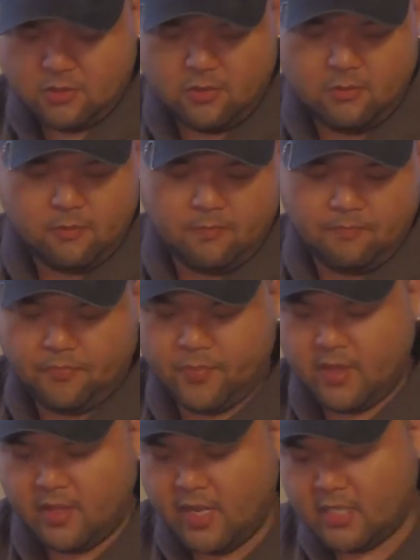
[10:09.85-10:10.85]
structure is
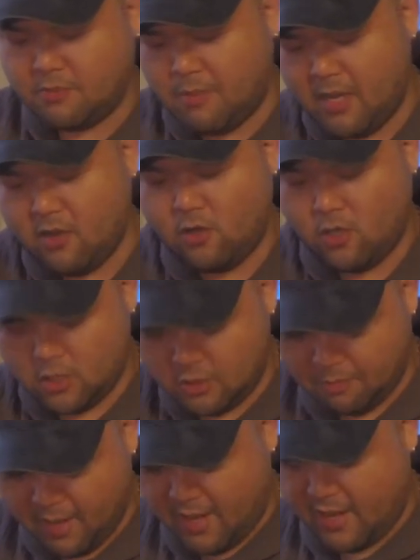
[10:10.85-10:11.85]
so gnarly
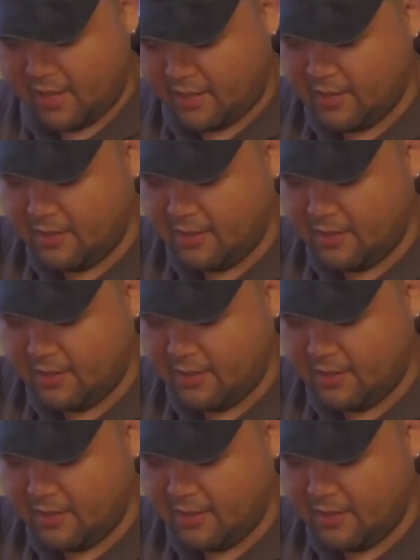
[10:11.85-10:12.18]
that you need the